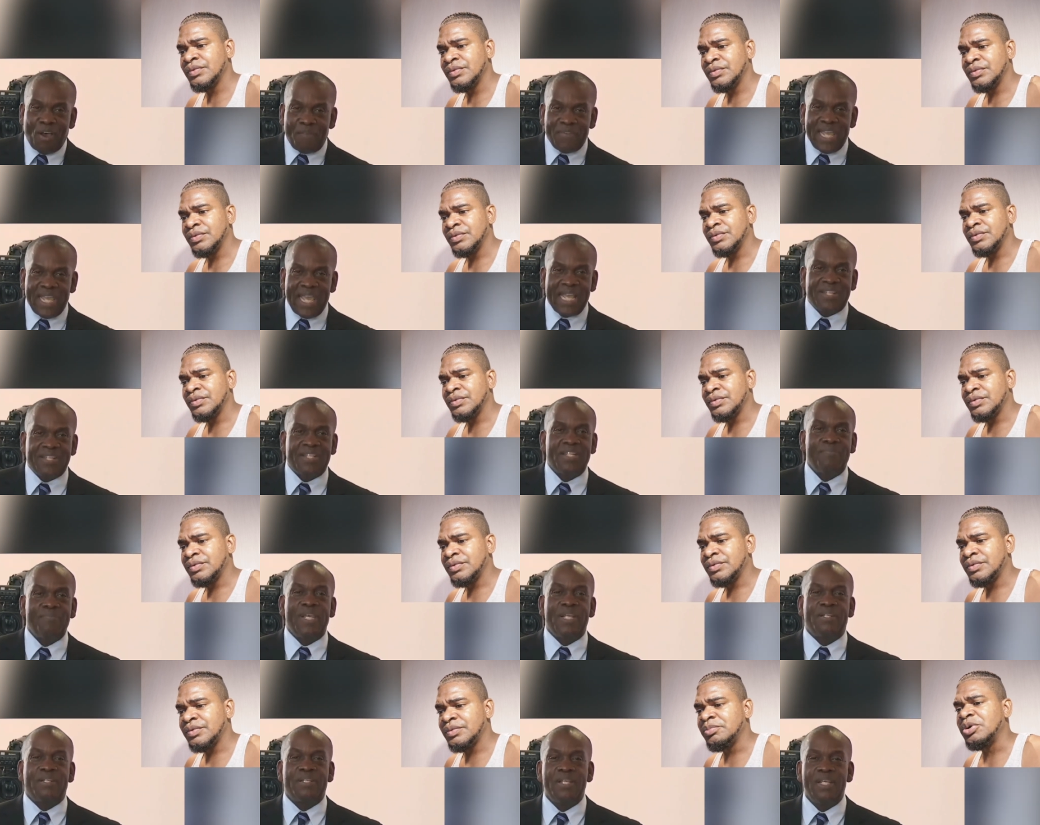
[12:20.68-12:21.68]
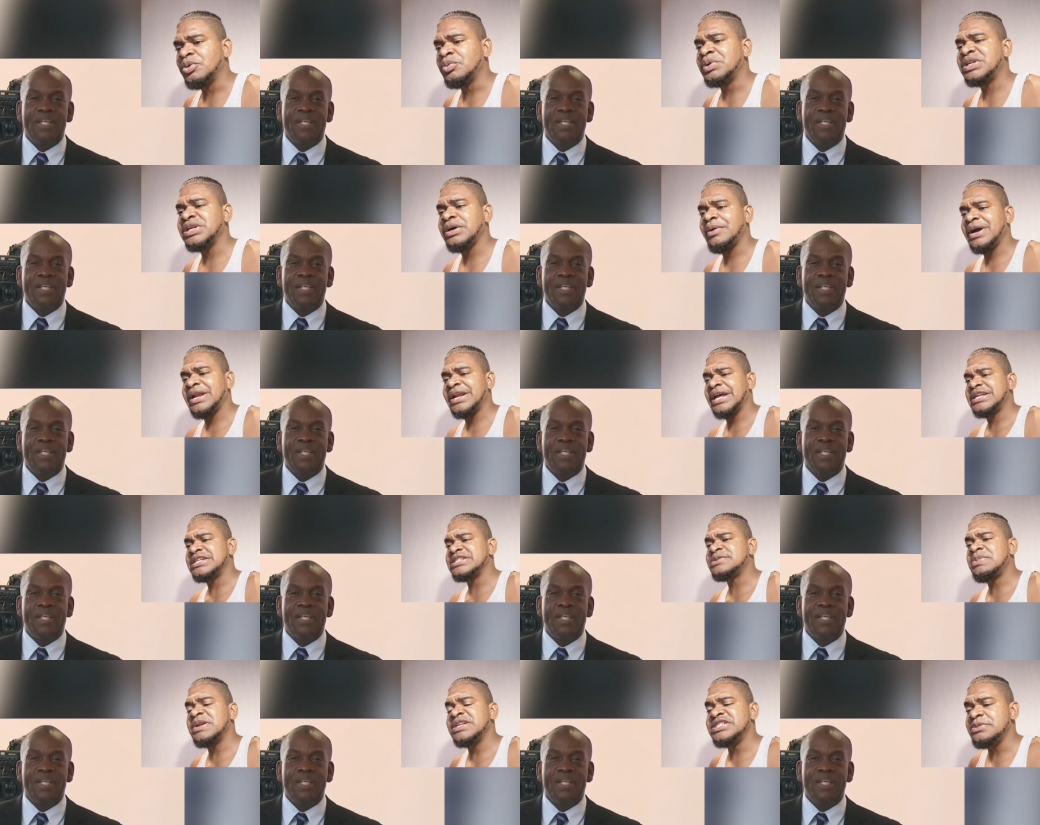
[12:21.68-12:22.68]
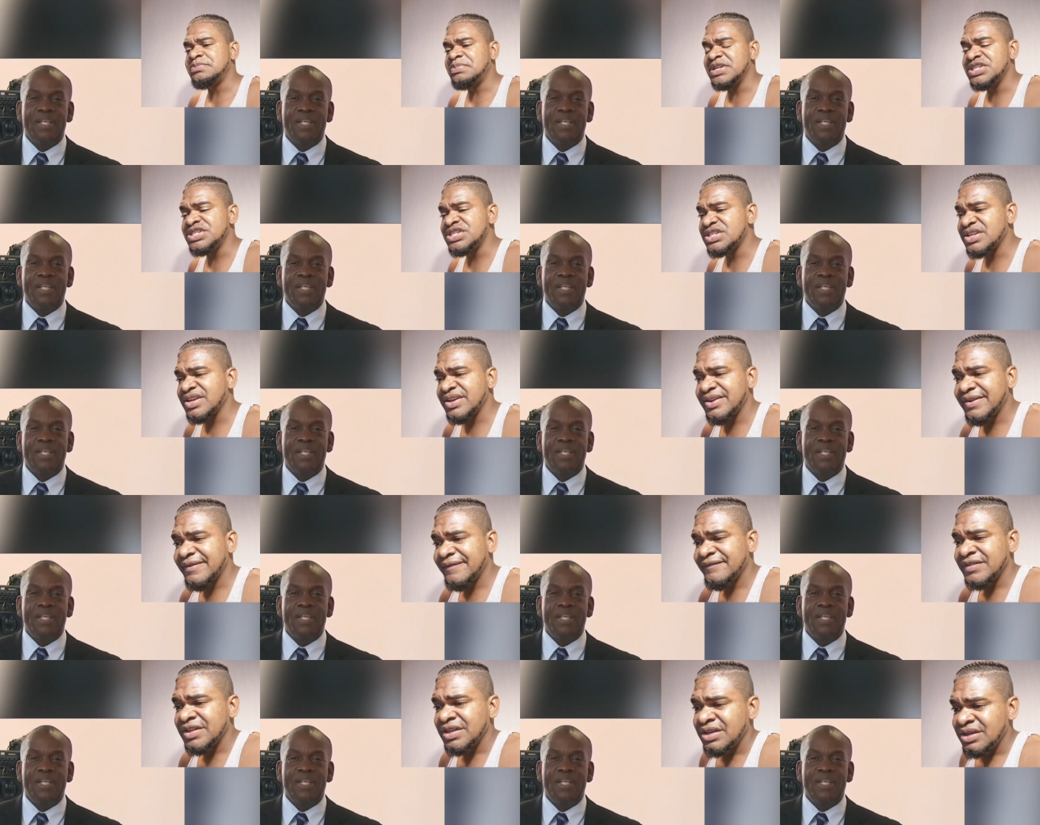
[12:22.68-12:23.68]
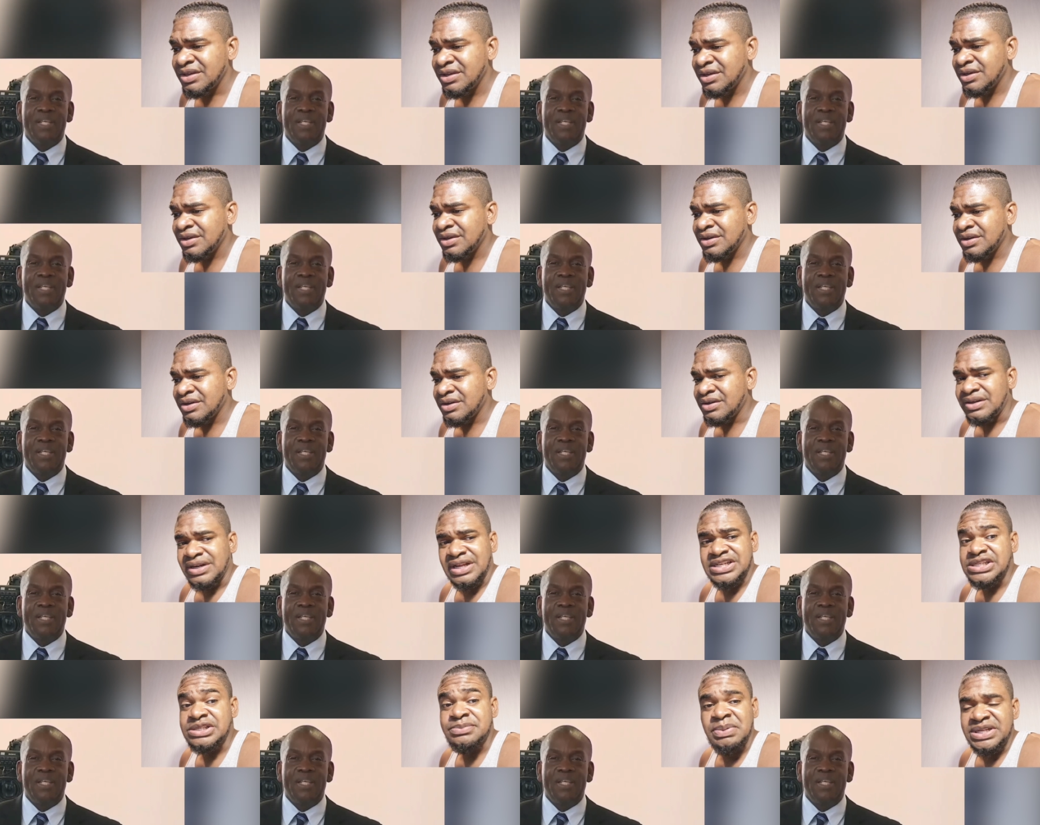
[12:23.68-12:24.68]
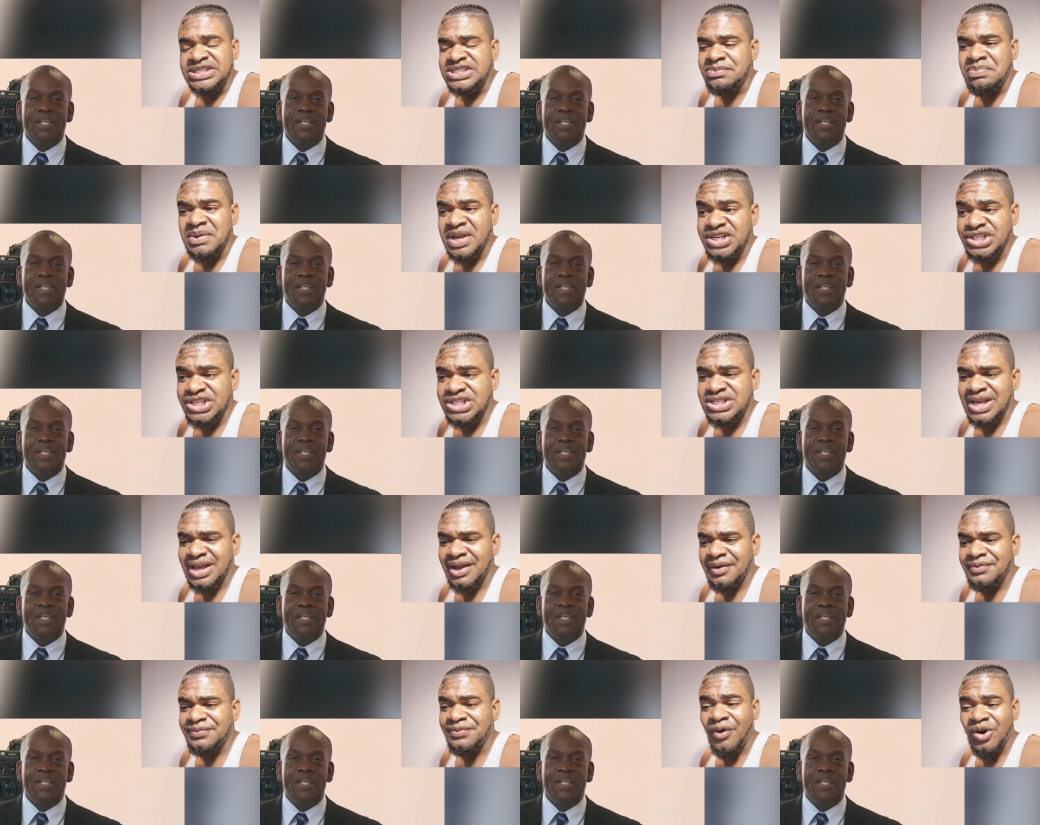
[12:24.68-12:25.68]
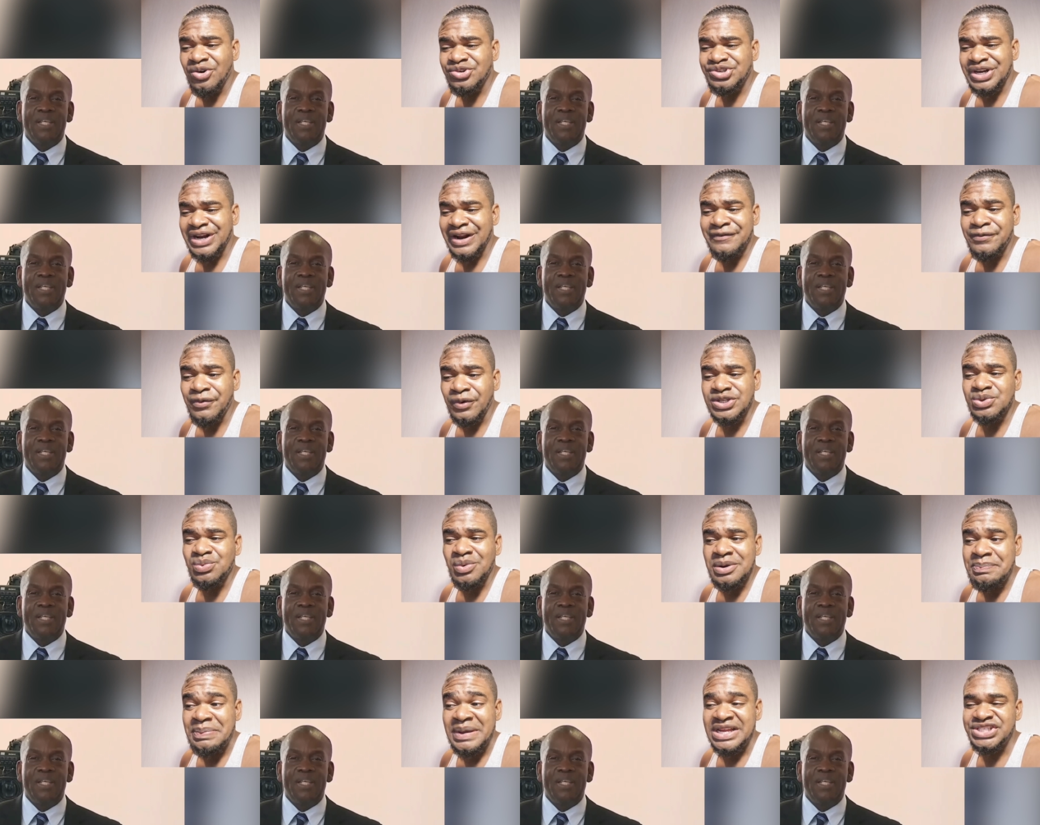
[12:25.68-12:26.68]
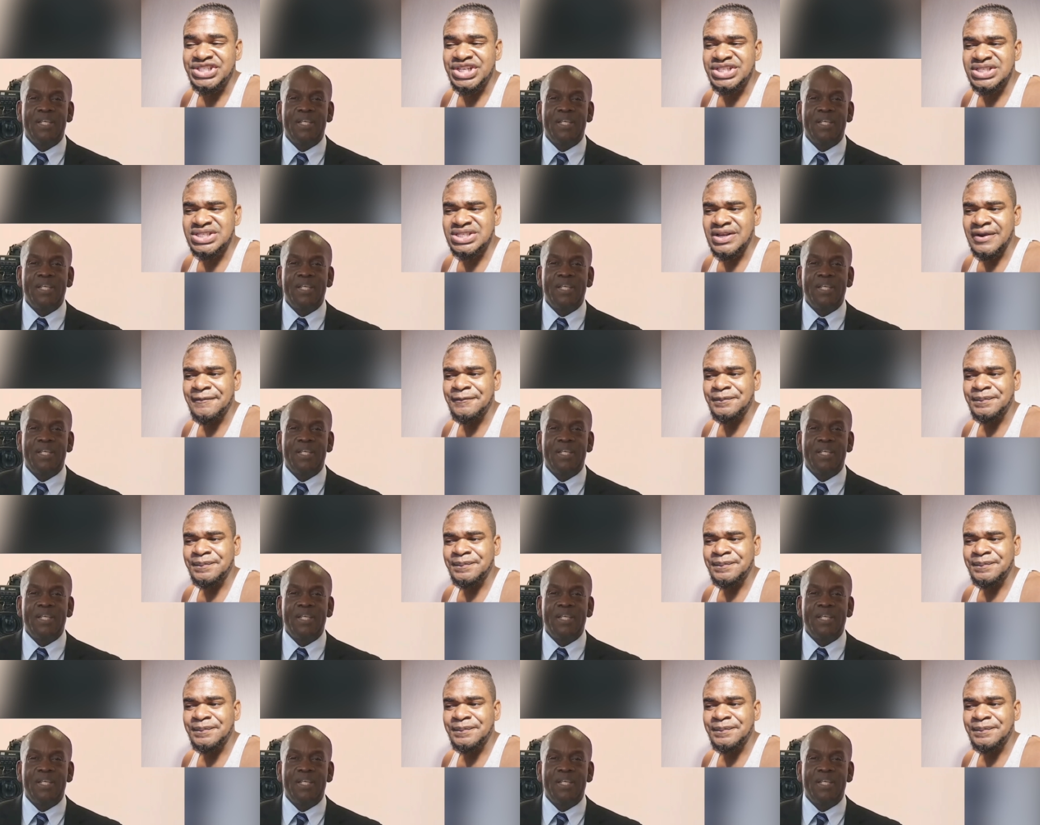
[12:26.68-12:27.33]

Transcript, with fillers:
Speaker 1: of the estimate.
Speaker 2: But wait a while, that is plenty pages, eh? That is plenty pages, eh? 441 pages.